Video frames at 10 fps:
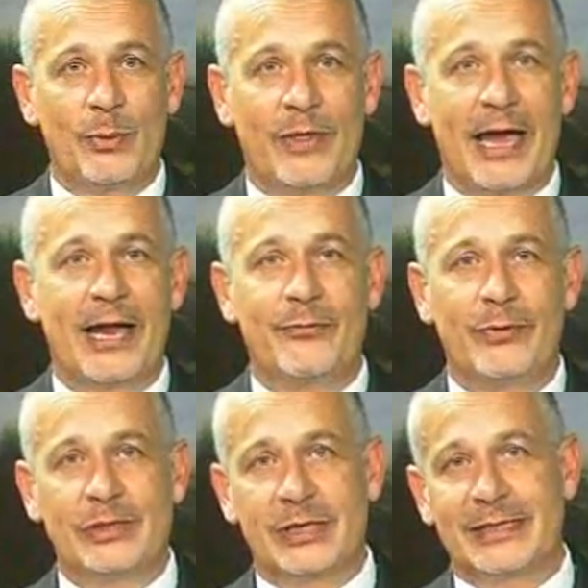with
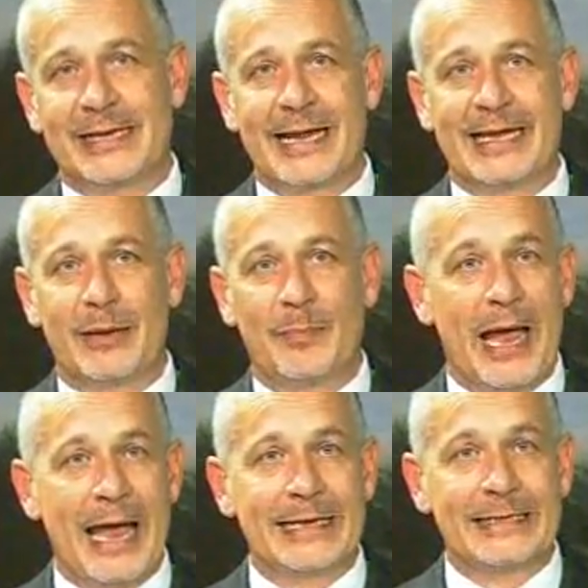hundreds taking
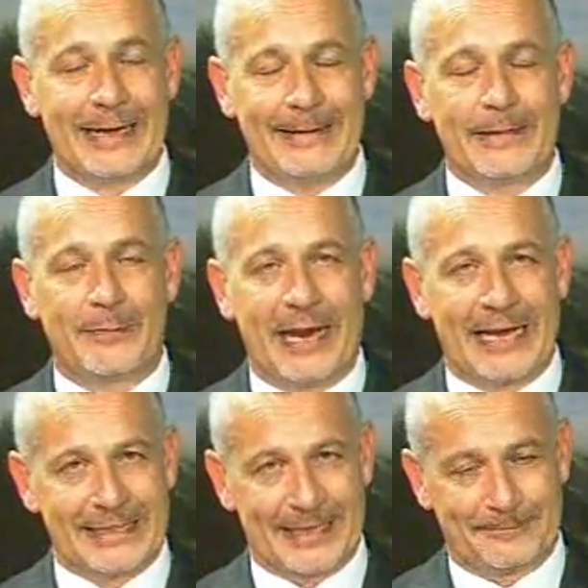part in the
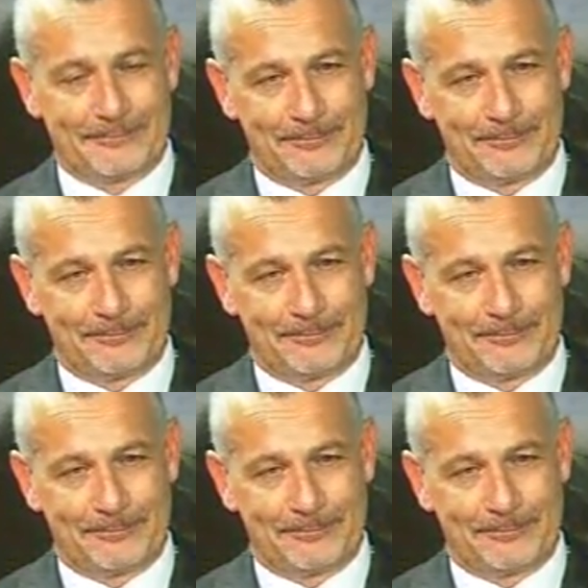planting.